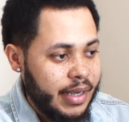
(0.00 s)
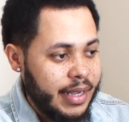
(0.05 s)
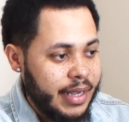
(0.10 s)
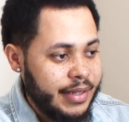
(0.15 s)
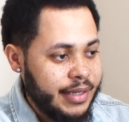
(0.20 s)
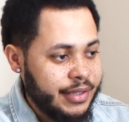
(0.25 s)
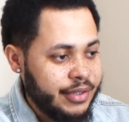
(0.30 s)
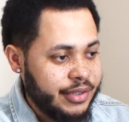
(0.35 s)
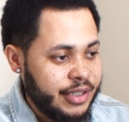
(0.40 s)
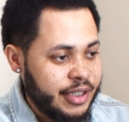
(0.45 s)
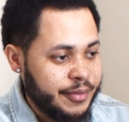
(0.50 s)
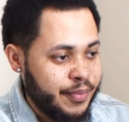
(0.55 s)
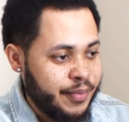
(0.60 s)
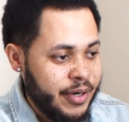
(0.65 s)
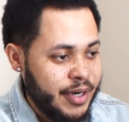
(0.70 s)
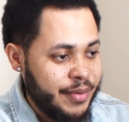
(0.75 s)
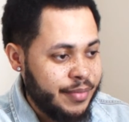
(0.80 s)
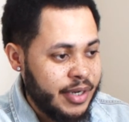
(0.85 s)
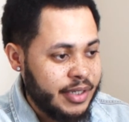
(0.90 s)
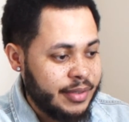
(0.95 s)
And these are just
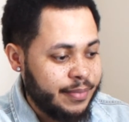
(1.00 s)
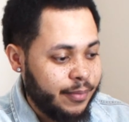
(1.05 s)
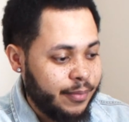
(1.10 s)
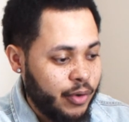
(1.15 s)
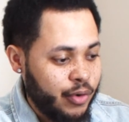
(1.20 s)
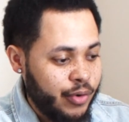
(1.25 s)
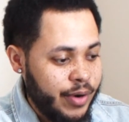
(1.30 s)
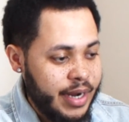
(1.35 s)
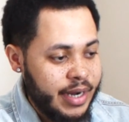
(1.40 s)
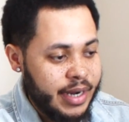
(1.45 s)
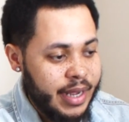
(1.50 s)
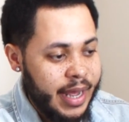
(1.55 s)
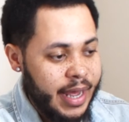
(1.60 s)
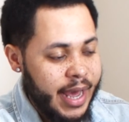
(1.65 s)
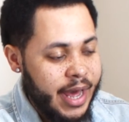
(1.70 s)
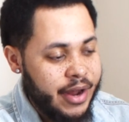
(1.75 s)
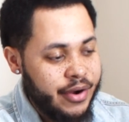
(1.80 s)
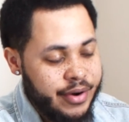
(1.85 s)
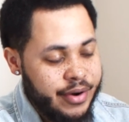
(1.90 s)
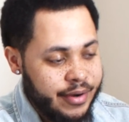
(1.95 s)
pretty much creating a
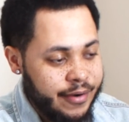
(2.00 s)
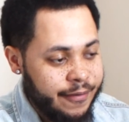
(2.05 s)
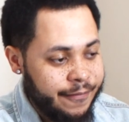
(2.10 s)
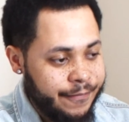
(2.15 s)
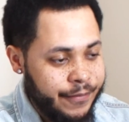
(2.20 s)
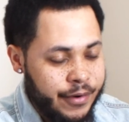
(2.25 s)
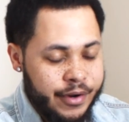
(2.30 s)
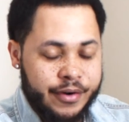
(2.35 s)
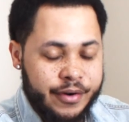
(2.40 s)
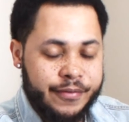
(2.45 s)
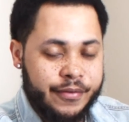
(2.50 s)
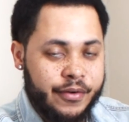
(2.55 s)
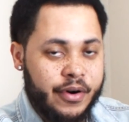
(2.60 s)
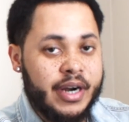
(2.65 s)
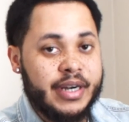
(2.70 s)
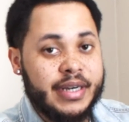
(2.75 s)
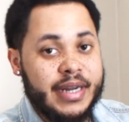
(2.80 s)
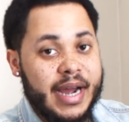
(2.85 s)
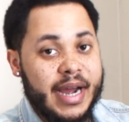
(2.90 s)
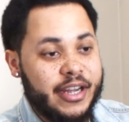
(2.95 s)
header and a footer for
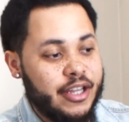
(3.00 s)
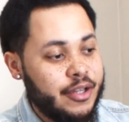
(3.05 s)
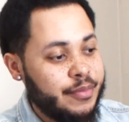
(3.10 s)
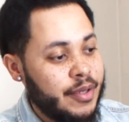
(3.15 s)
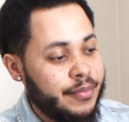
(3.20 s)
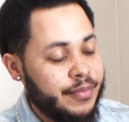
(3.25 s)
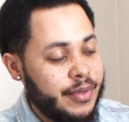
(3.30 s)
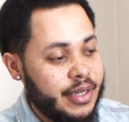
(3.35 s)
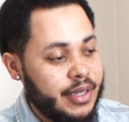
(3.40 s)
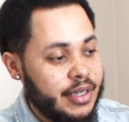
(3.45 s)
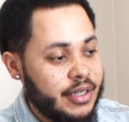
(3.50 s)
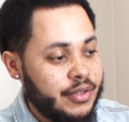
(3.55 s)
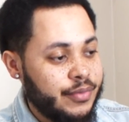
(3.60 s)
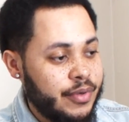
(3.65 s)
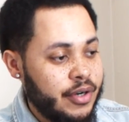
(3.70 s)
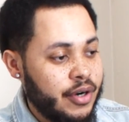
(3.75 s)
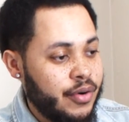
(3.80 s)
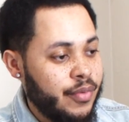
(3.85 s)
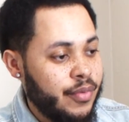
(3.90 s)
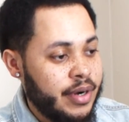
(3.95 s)
our document because
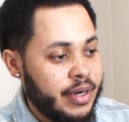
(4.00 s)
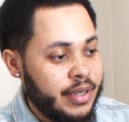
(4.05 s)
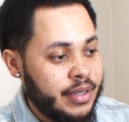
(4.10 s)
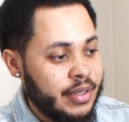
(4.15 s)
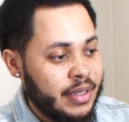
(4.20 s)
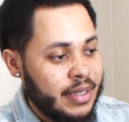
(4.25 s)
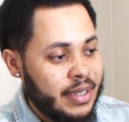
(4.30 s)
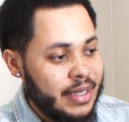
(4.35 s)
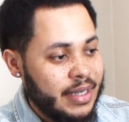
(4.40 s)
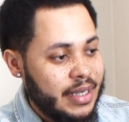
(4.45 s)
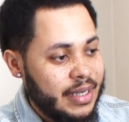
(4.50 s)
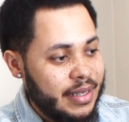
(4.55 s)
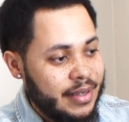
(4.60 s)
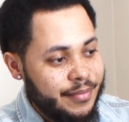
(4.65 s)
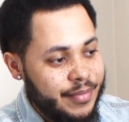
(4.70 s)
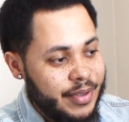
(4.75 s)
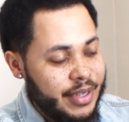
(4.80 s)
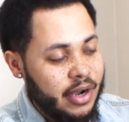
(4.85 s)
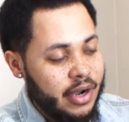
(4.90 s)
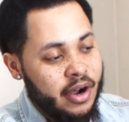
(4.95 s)
we don't want to
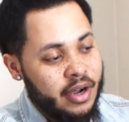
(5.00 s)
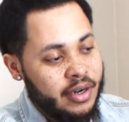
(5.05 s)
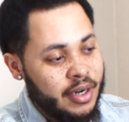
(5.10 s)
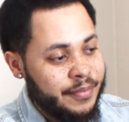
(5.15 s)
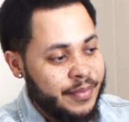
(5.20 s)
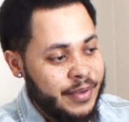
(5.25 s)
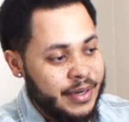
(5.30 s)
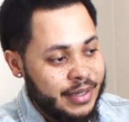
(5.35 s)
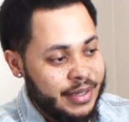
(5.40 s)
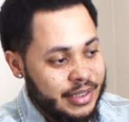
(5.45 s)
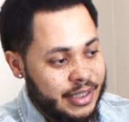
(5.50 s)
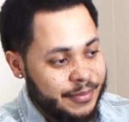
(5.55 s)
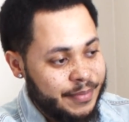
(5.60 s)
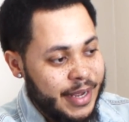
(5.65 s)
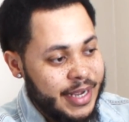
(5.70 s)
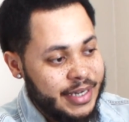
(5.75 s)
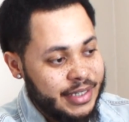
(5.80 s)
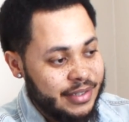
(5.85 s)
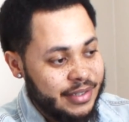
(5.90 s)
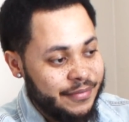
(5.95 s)
be all up in the
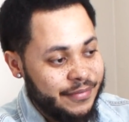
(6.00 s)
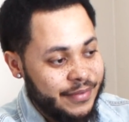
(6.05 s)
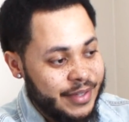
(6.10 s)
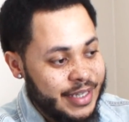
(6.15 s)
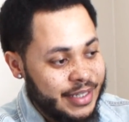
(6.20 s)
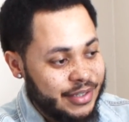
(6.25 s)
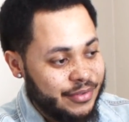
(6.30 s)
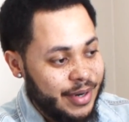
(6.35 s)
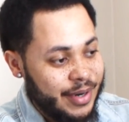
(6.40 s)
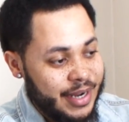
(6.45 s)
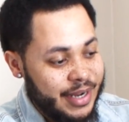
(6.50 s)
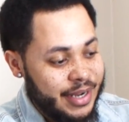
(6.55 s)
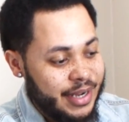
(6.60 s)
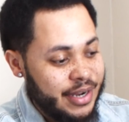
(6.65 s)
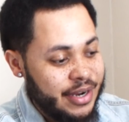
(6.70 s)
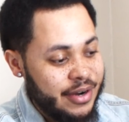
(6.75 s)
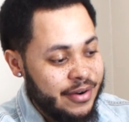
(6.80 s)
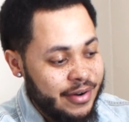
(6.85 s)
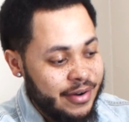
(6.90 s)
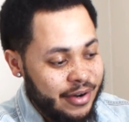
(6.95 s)
space of this right
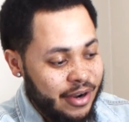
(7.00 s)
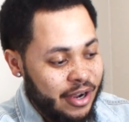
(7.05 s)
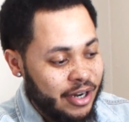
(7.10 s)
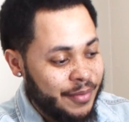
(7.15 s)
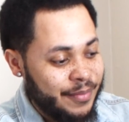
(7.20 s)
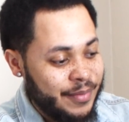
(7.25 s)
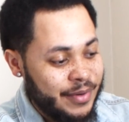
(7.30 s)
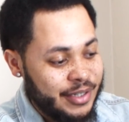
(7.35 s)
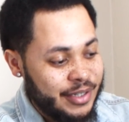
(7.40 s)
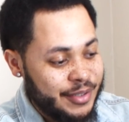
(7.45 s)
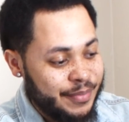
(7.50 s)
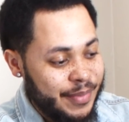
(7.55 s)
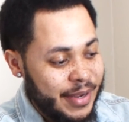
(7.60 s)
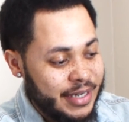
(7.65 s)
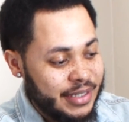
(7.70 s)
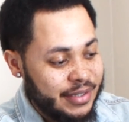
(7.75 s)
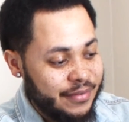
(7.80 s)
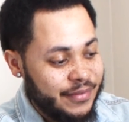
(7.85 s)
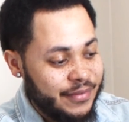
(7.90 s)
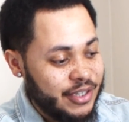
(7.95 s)
here and all up in the
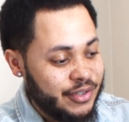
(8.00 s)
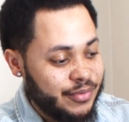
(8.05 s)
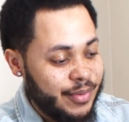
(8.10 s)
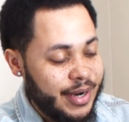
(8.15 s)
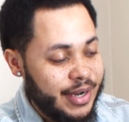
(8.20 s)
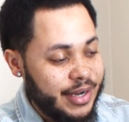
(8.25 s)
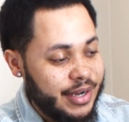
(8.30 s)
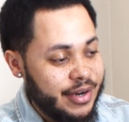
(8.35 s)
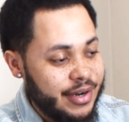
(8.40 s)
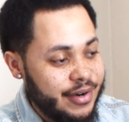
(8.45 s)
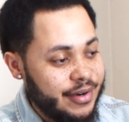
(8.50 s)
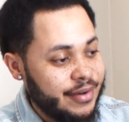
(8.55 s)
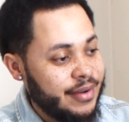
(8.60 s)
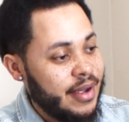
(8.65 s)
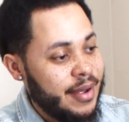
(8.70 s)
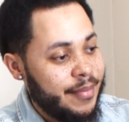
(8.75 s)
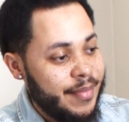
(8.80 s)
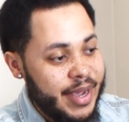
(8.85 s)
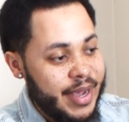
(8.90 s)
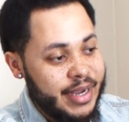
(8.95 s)
space of this right here,
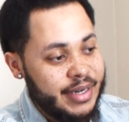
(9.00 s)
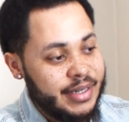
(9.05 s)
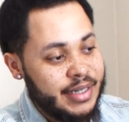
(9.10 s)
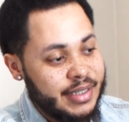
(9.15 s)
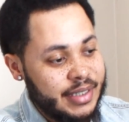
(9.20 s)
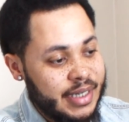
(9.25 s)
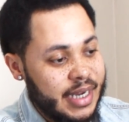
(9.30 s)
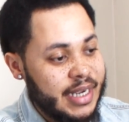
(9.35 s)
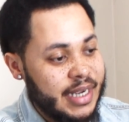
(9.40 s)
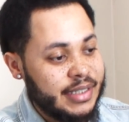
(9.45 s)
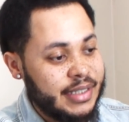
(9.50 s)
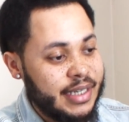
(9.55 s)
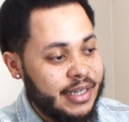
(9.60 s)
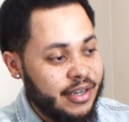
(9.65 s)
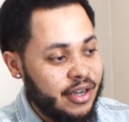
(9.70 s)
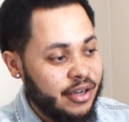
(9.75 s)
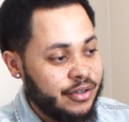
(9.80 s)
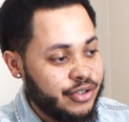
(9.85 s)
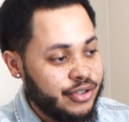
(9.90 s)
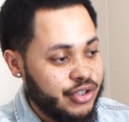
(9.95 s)
making designs that
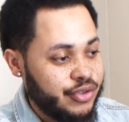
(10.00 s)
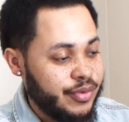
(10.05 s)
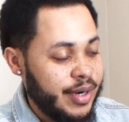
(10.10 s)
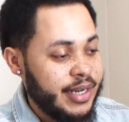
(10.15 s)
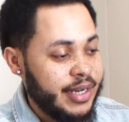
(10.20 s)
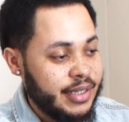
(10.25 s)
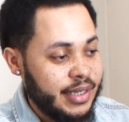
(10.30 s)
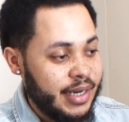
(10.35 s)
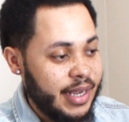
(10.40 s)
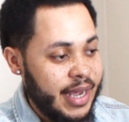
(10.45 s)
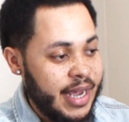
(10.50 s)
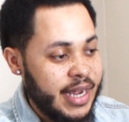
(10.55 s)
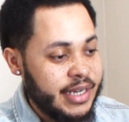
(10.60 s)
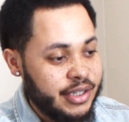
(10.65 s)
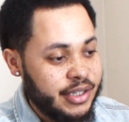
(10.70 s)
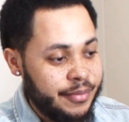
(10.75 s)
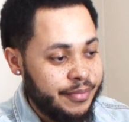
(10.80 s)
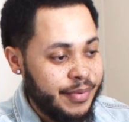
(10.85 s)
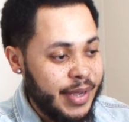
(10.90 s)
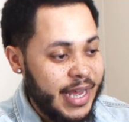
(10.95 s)
go straight to the edge
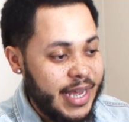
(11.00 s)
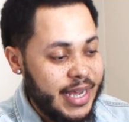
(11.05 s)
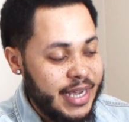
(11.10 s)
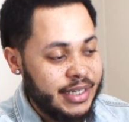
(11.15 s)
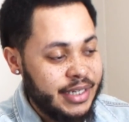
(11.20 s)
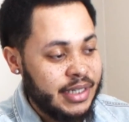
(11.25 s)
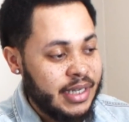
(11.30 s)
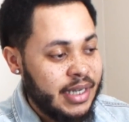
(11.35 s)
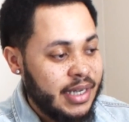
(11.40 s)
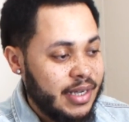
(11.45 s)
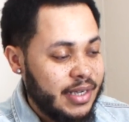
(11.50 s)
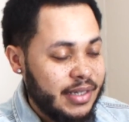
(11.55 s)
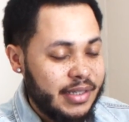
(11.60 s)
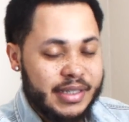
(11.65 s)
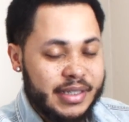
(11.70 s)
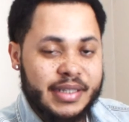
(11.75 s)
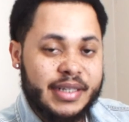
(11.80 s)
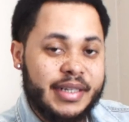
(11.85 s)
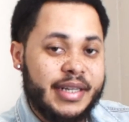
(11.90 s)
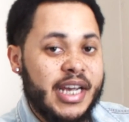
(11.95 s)
of the page,
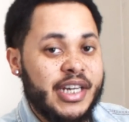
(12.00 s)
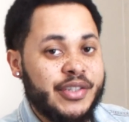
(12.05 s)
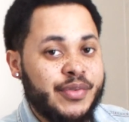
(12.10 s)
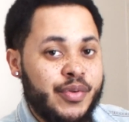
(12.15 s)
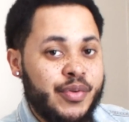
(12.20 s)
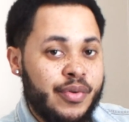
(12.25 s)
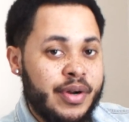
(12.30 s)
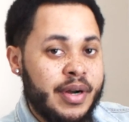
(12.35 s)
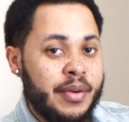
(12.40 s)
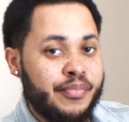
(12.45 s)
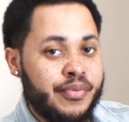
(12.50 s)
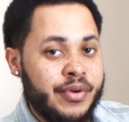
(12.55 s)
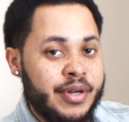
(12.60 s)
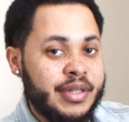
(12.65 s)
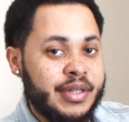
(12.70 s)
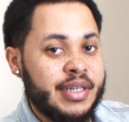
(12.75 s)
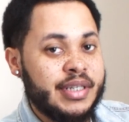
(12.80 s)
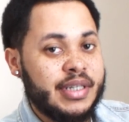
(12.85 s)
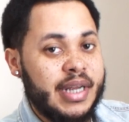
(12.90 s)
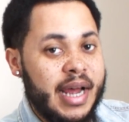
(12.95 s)
just in case we want to print
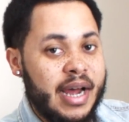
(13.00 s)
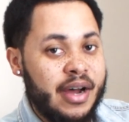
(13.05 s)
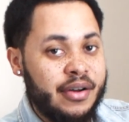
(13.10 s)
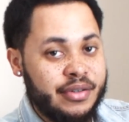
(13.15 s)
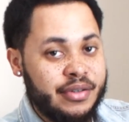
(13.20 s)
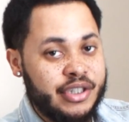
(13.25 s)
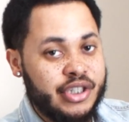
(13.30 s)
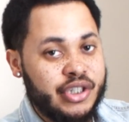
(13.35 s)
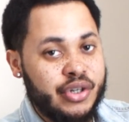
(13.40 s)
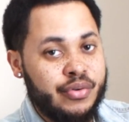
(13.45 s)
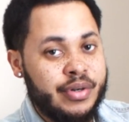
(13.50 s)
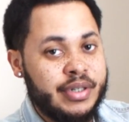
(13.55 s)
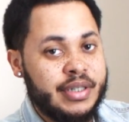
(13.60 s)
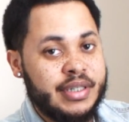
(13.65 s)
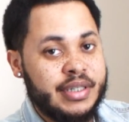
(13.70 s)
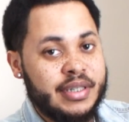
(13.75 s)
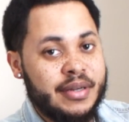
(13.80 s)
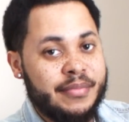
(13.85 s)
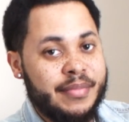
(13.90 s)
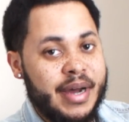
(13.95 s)
this out and show it to
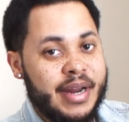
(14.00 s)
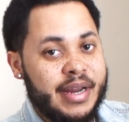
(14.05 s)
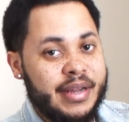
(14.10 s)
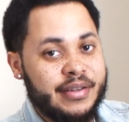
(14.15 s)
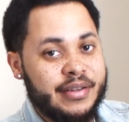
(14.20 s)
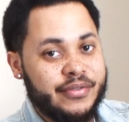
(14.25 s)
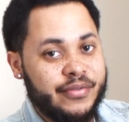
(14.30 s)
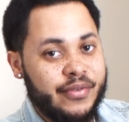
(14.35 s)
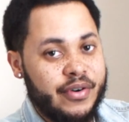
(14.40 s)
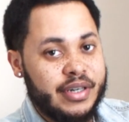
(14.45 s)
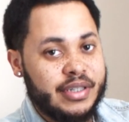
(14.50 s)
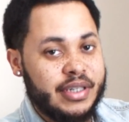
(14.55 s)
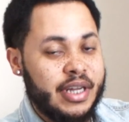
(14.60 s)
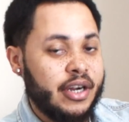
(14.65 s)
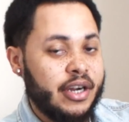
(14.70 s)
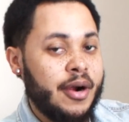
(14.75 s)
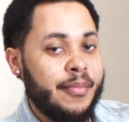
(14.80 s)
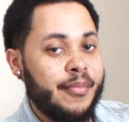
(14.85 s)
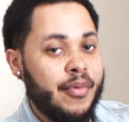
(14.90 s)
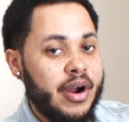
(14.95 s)
somebody as far as
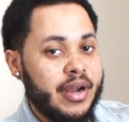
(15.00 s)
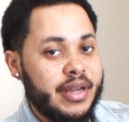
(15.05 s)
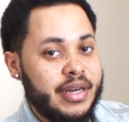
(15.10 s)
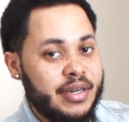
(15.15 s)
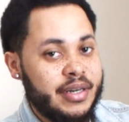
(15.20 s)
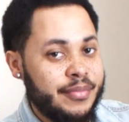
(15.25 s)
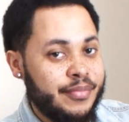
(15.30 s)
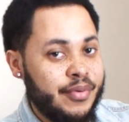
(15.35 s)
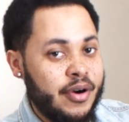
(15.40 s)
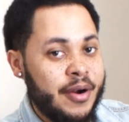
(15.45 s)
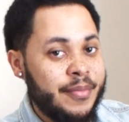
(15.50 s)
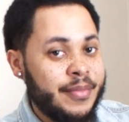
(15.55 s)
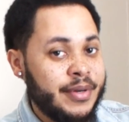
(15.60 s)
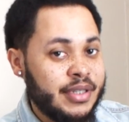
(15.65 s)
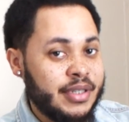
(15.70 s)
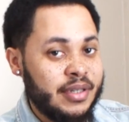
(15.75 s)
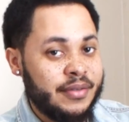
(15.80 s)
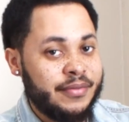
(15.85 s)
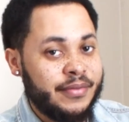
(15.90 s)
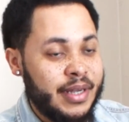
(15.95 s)
like our marketing department and
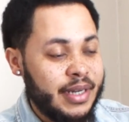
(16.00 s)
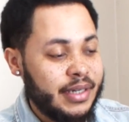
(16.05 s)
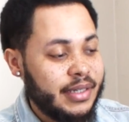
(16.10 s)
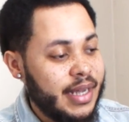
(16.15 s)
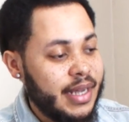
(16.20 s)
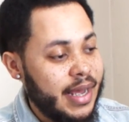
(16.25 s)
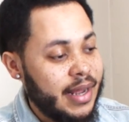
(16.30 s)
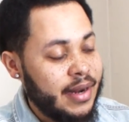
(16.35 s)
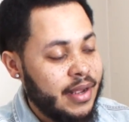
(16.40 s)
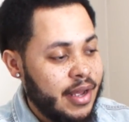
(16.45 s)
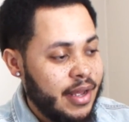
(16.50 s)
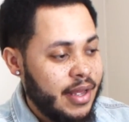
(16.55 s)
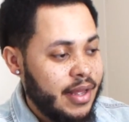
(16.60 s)
stuff like that.